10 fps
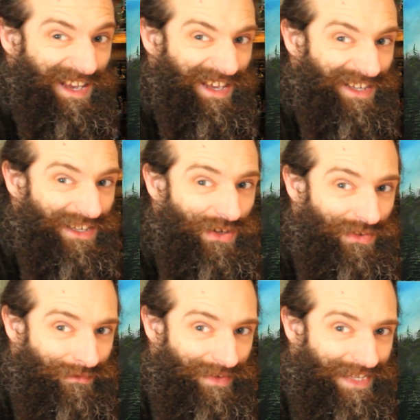I
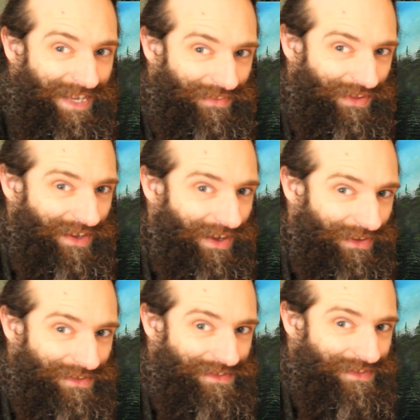couldn't really get the colours